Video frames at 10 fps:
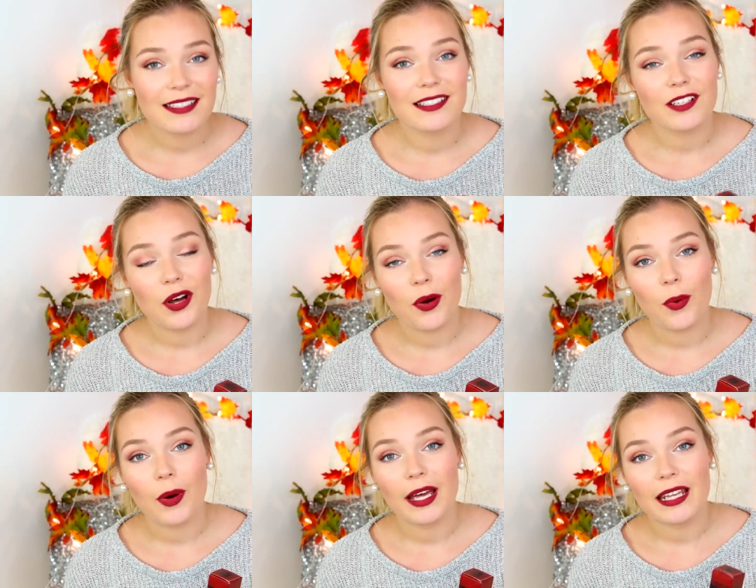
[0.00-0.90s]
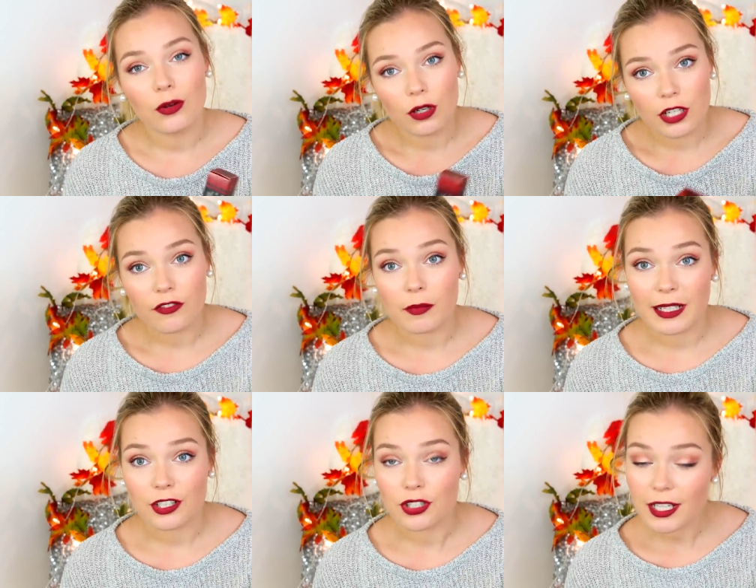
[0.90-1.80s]
So in order for
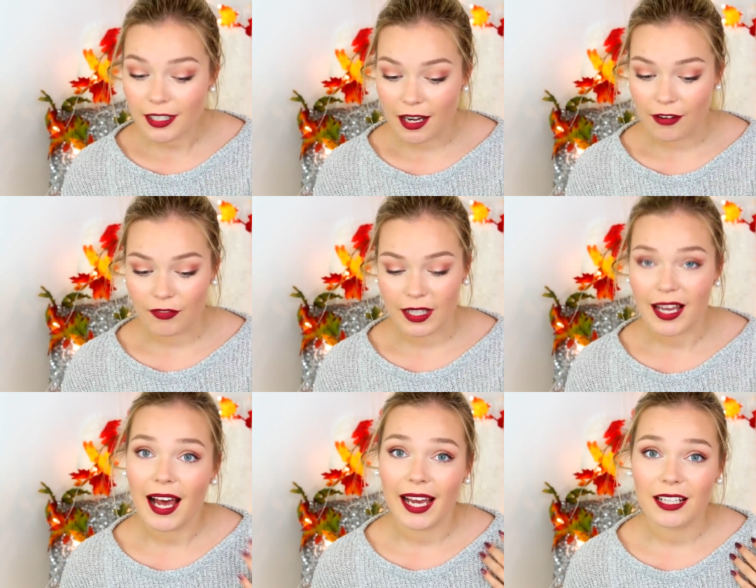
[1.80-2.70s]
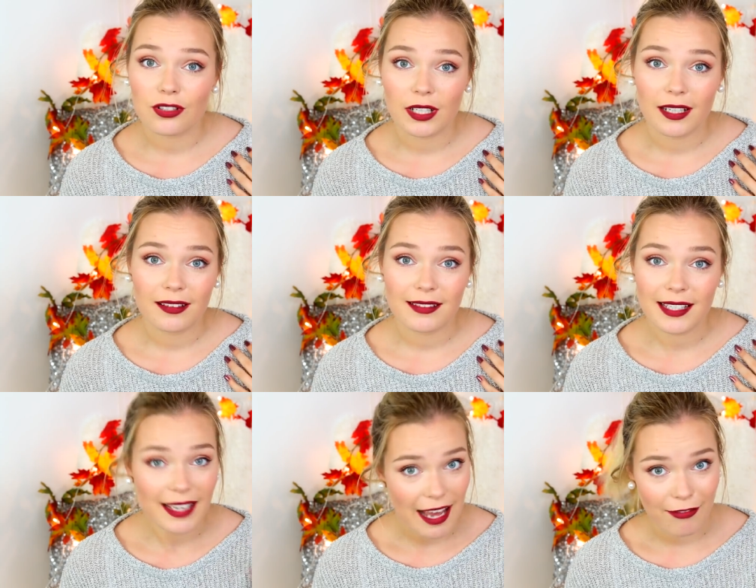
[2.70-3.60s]
me to drink coffee, I drink
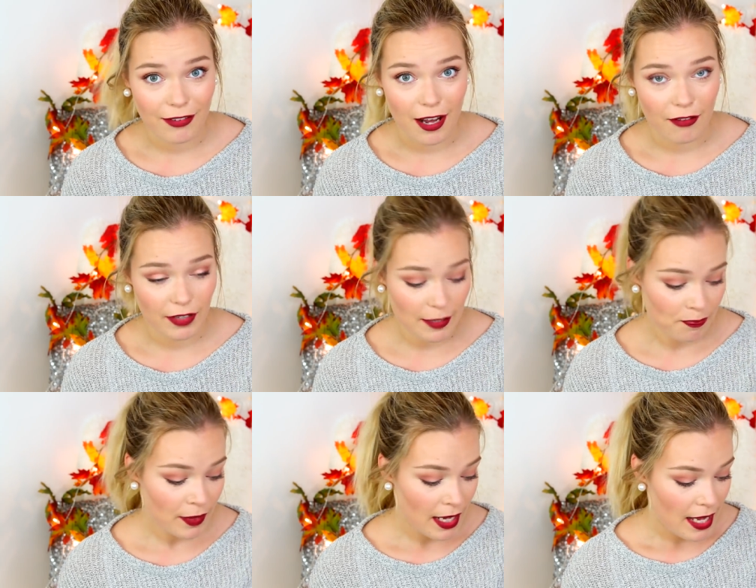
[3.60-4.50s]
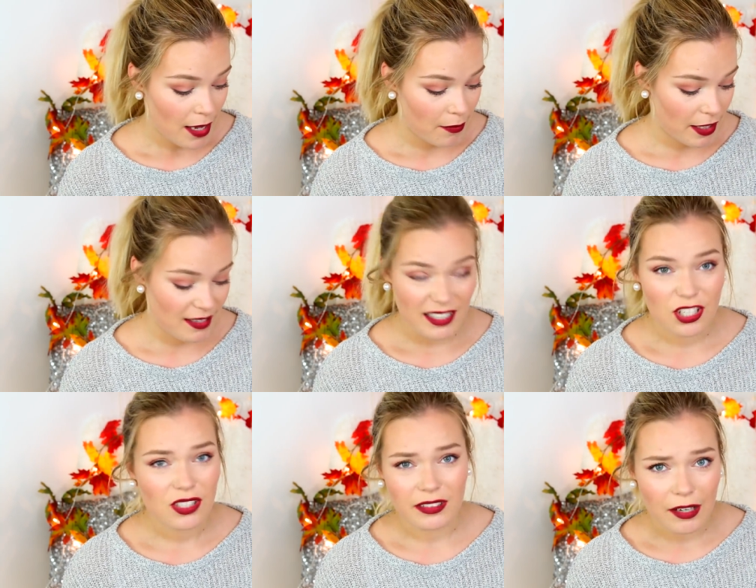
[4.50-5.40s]
decaf coffee because I
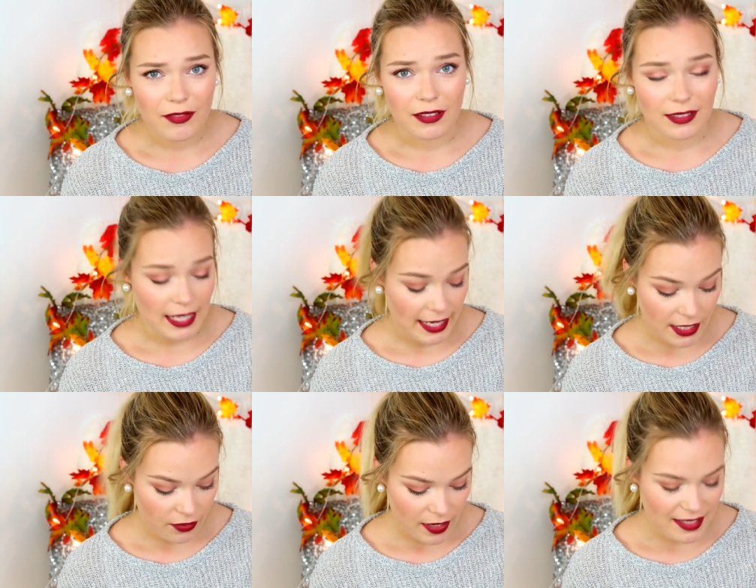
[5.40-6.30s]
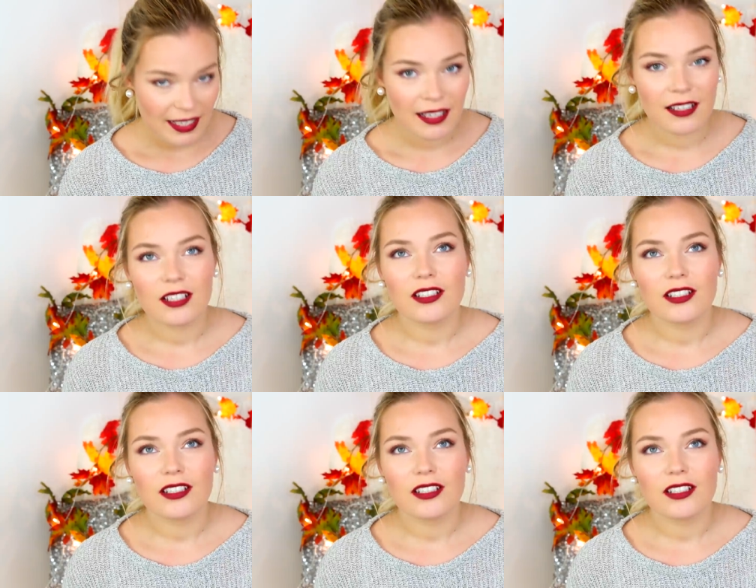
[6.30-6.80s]
just love the taste of it and